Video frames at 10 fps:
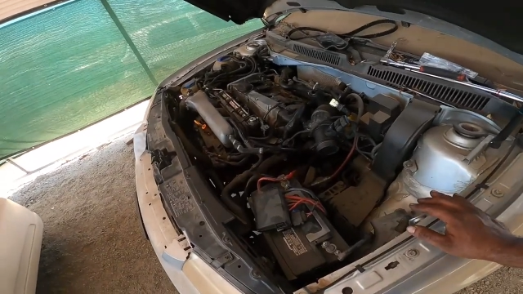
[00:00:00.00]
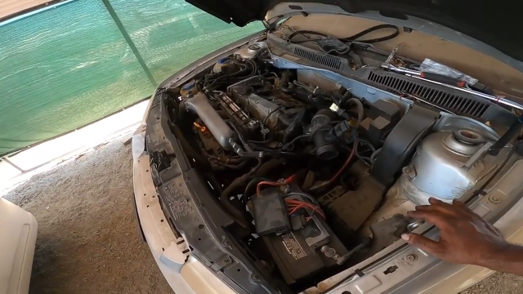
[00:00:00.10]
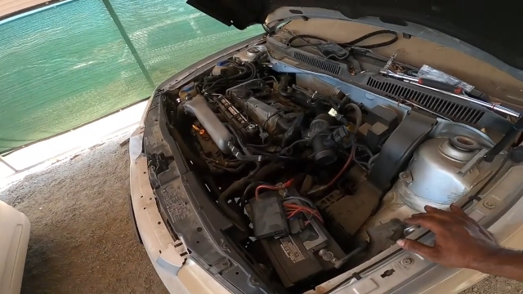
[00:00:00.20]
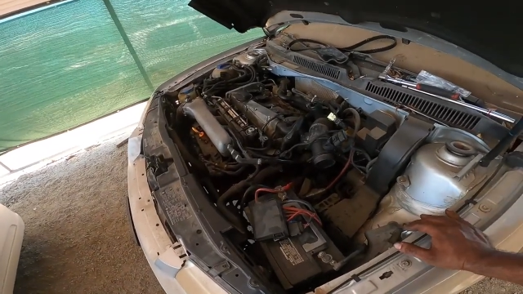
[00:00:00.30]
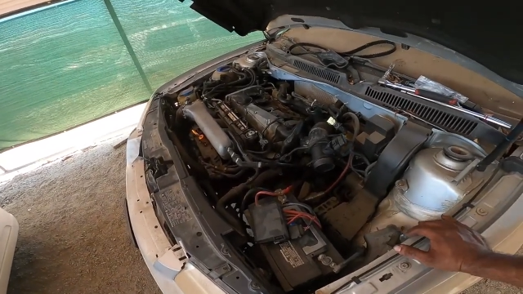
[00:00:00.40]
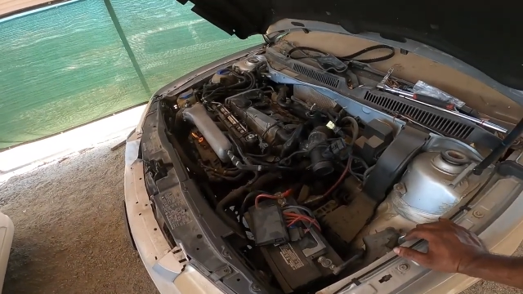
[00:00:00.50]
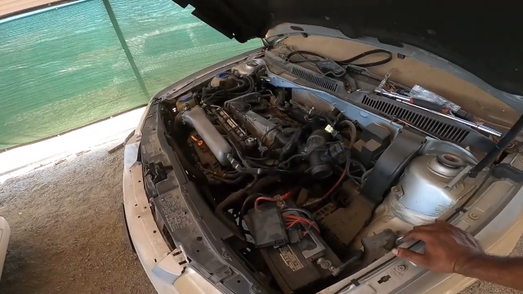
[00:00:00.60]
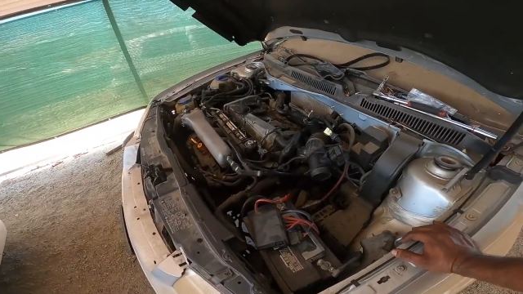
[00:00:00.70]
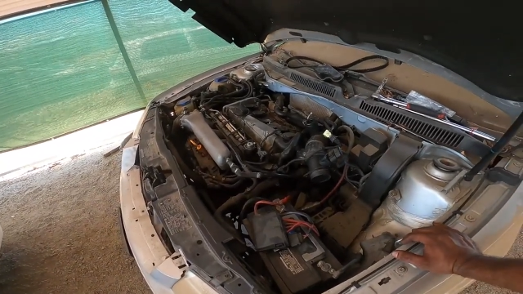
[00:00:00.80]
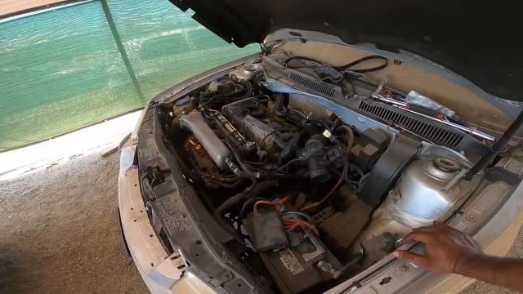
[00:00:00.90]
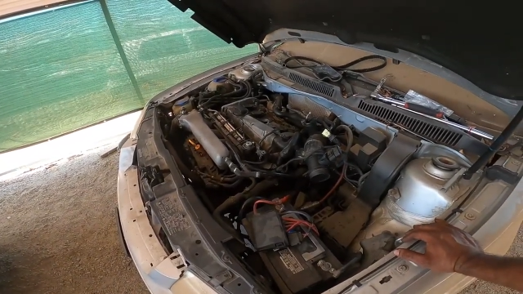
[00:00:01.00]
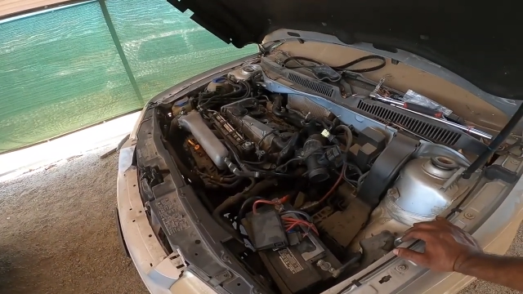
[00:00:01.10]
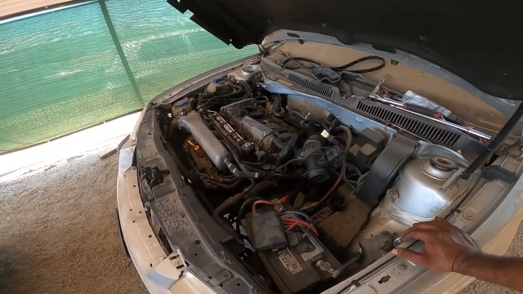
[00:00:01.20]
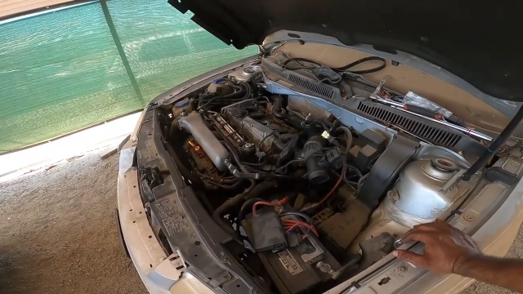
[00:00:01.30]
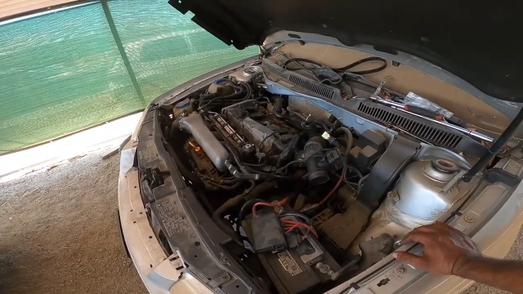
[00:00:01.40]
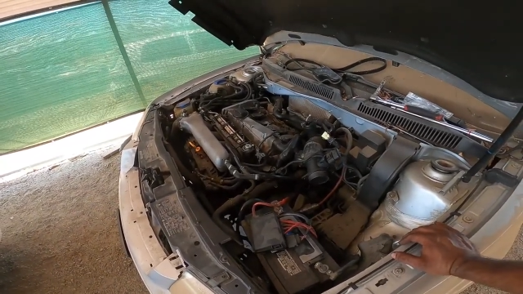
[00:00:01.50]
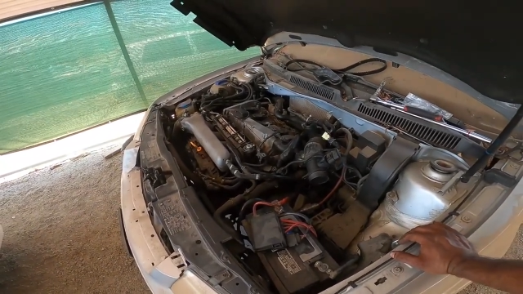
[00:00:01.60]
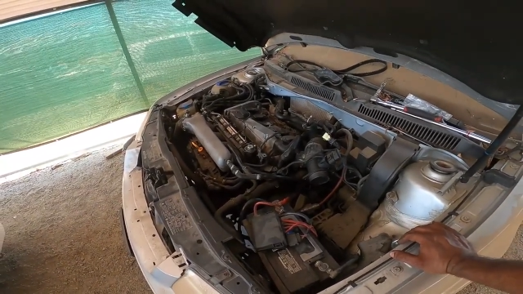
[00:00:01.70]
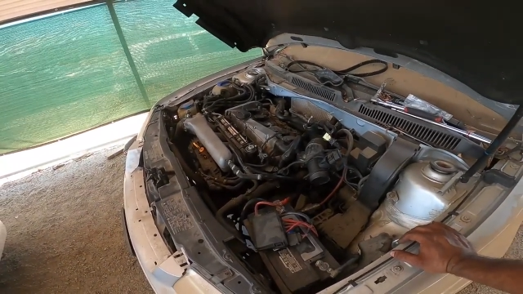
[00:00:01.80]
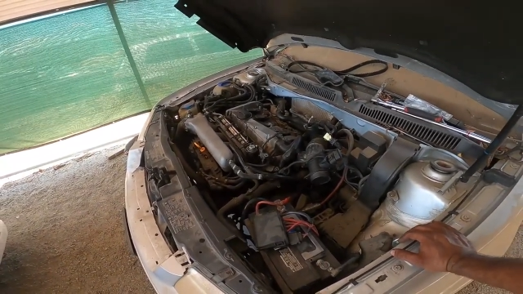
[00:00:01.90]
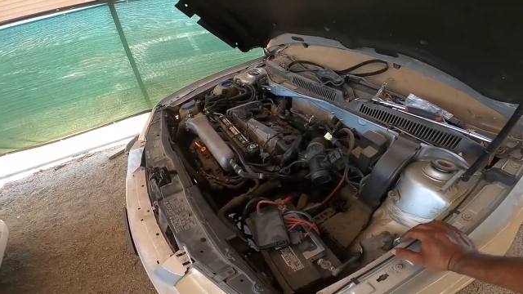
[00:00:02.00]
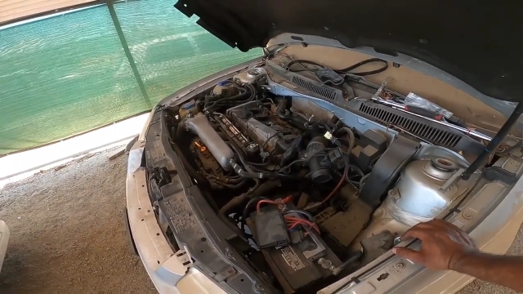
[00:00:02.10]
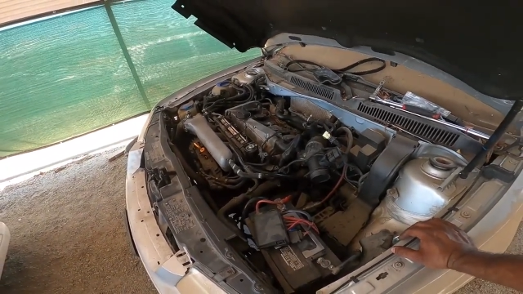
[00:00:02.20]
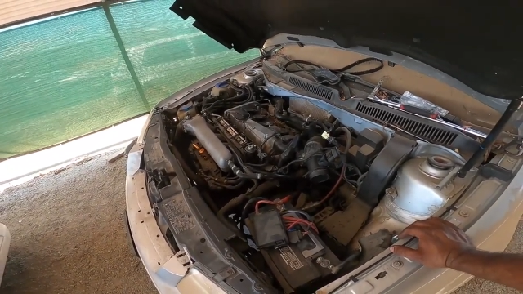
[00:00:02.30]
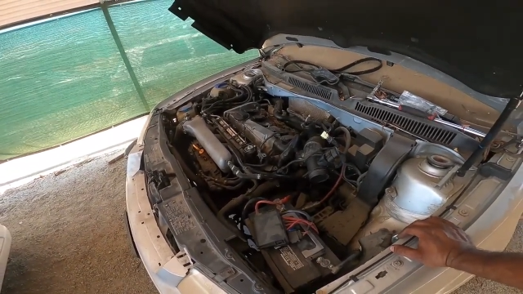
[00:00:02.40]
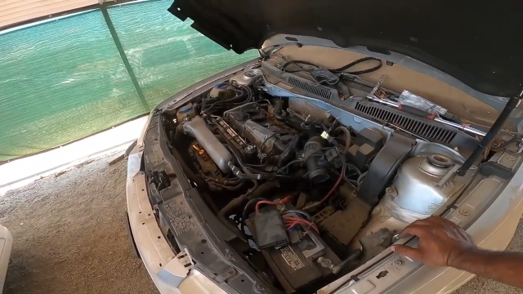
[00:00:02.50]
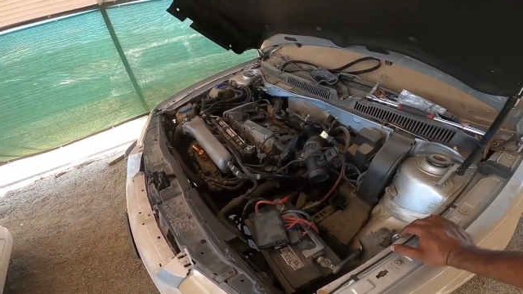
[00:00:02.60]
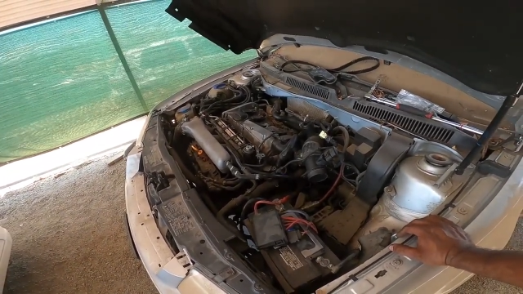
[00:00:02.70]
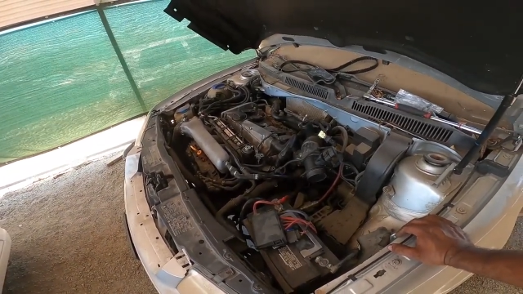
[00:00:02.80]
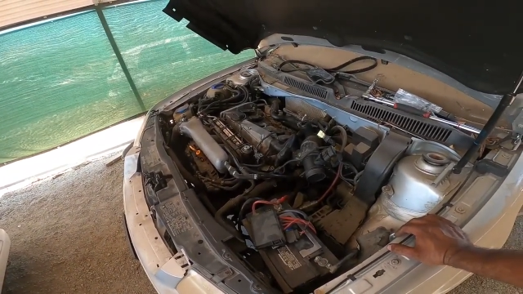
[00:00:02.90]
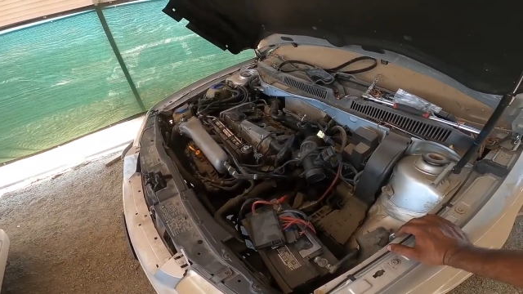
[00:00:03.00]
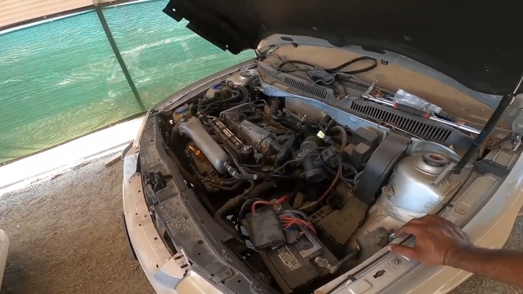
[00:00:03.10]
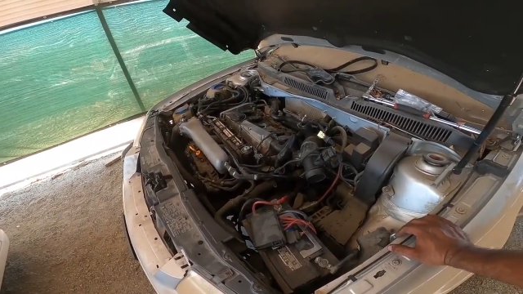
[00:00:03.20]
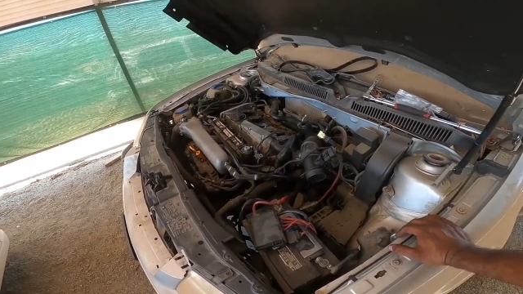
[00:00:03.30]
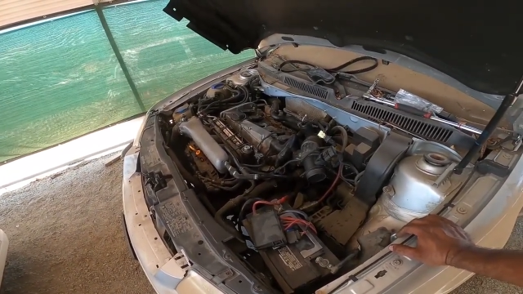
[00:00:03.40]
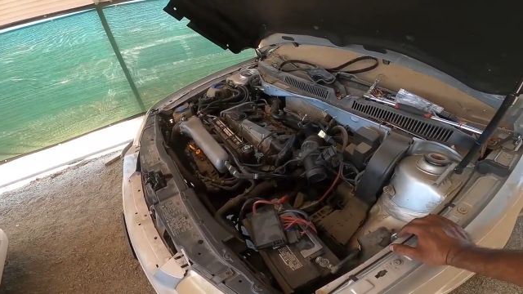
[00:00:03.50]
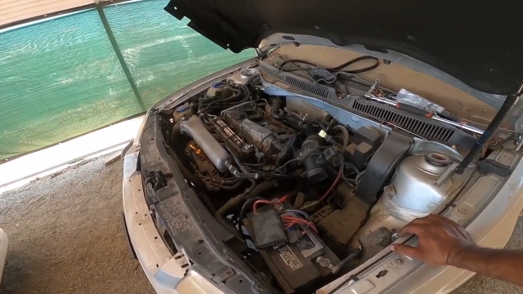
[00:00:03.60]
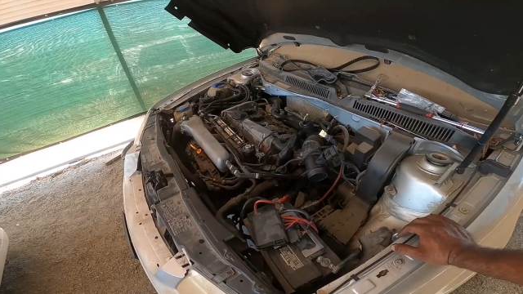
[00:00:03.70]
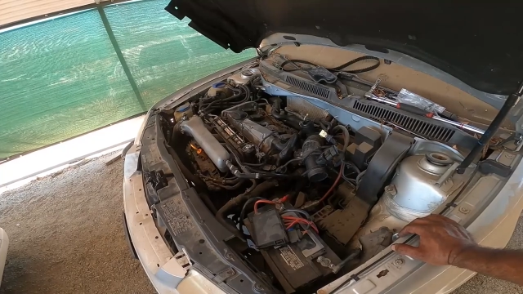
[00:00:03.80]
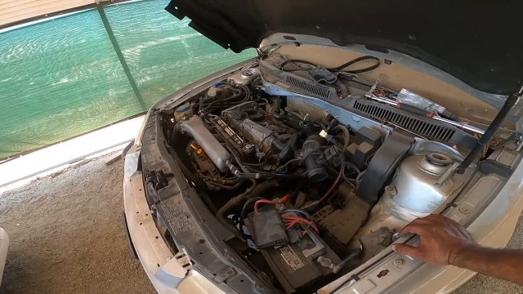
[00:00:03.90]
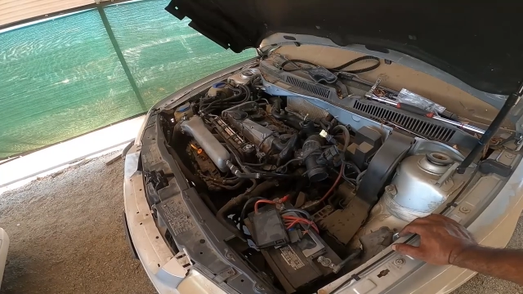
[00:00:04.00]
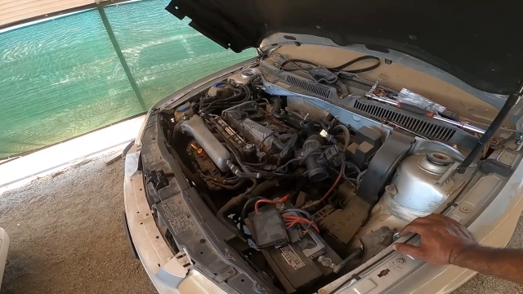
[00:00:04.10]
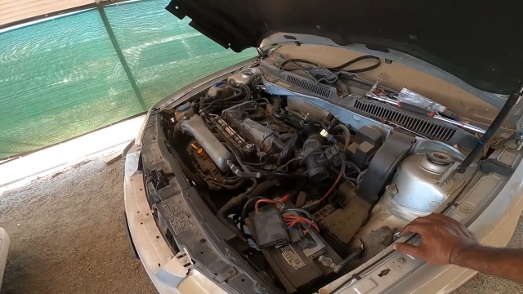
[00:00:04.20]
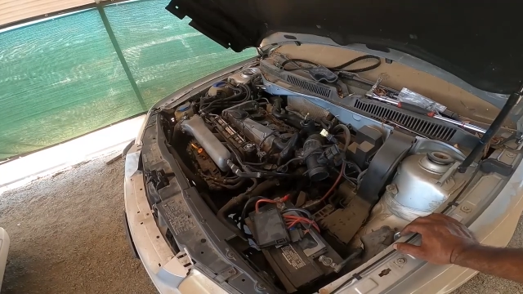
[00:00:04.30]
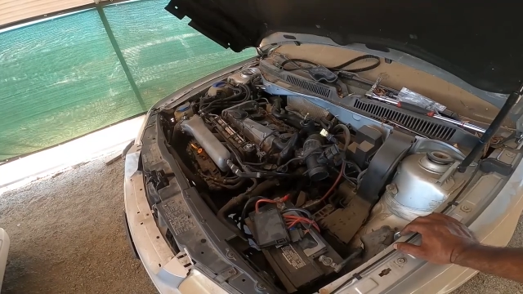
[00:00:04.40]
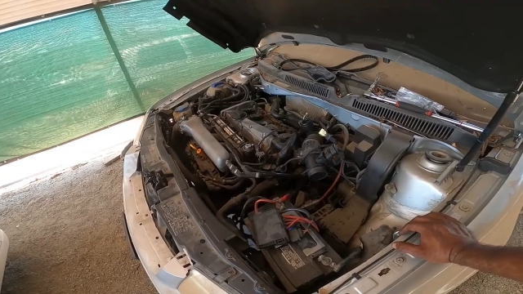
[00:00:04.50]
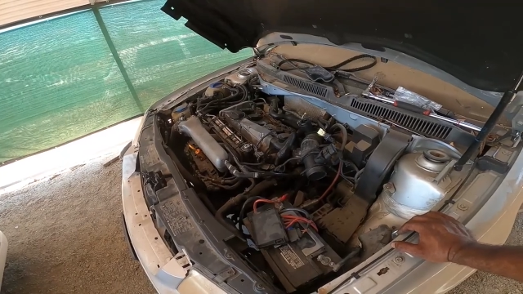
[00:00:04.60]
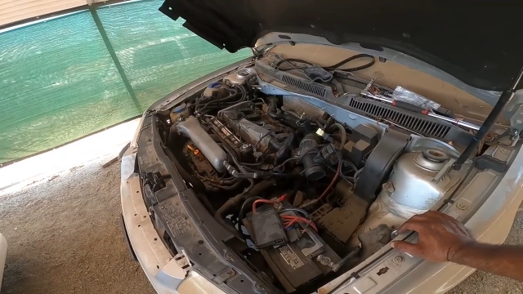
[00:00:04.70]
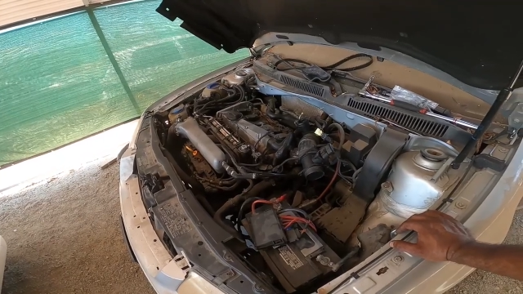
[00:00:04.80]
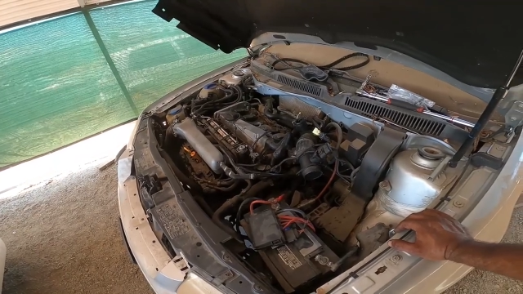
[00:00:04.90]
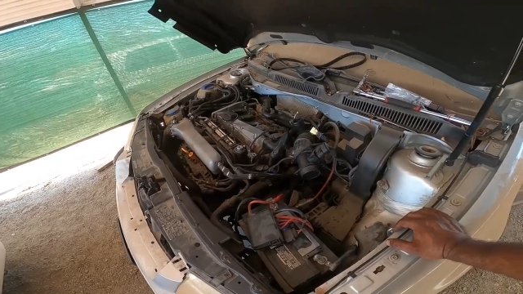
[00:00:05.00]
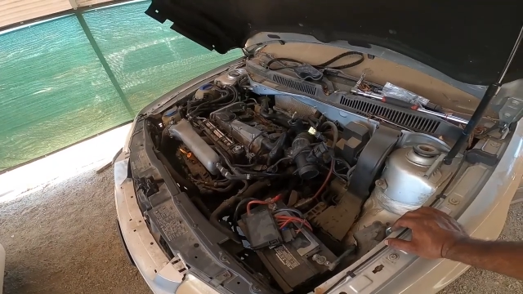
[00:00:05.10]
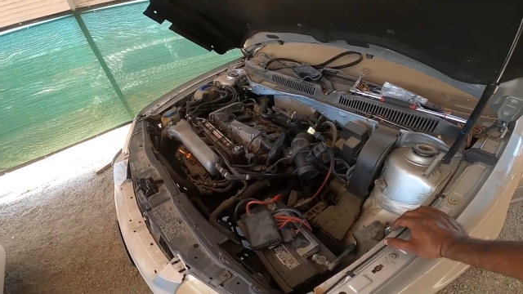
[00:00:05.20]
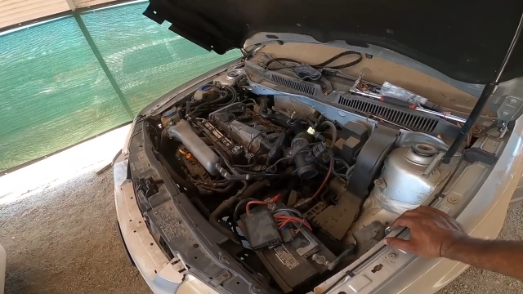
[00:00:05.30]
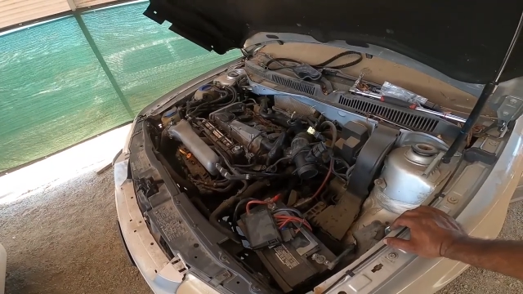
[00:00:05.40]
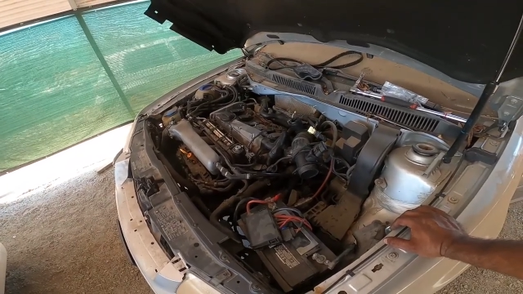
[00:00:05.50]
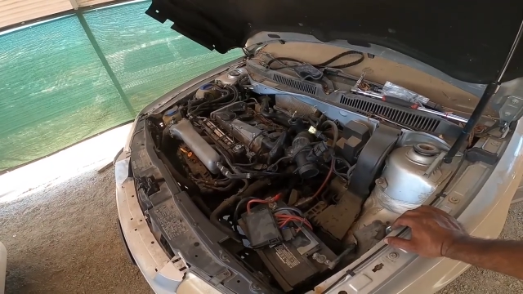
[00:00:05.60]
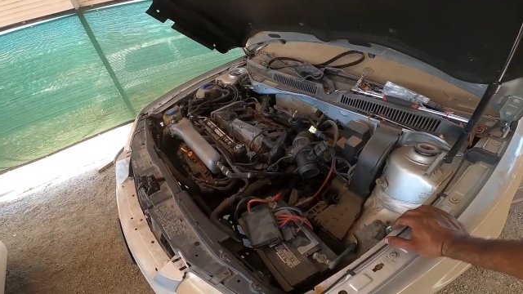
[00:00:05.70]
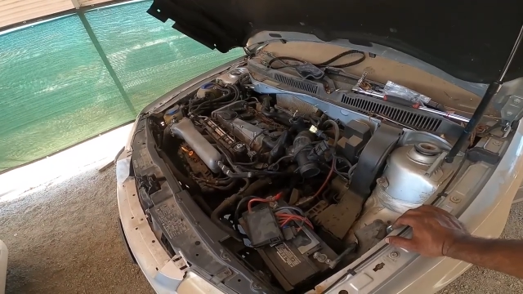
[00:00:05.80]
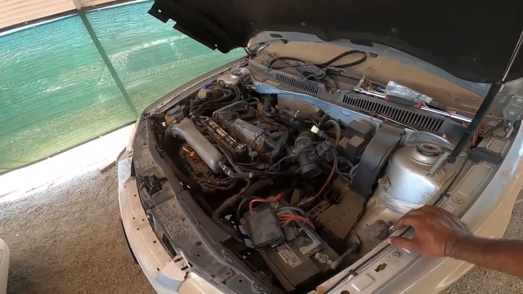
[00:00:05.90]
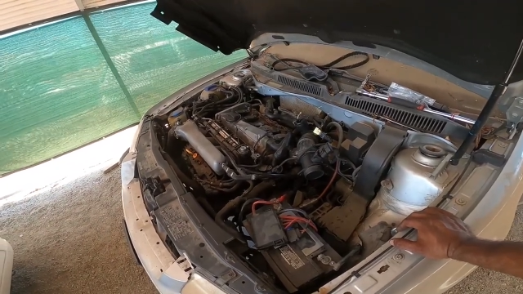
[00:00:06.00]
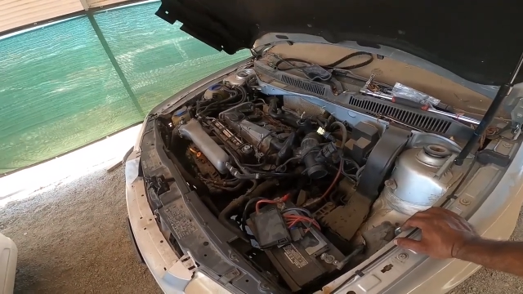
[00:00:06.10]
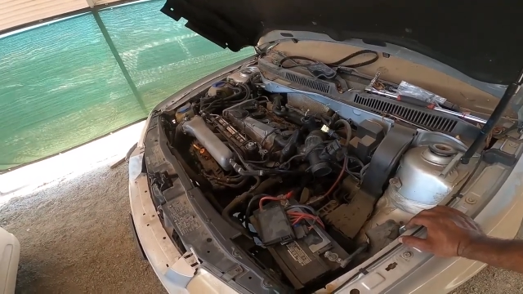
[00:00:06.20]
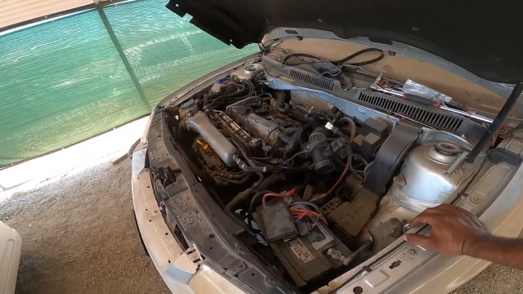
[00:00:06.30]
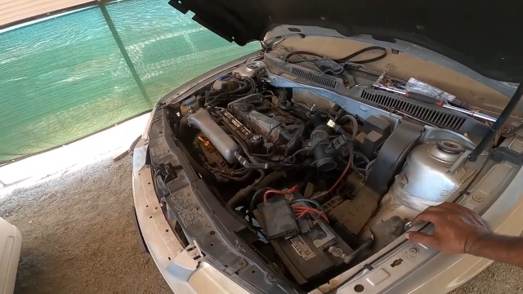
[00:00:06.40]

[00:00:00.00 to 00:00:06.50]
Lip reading: No face is visible, so there are no lips to read.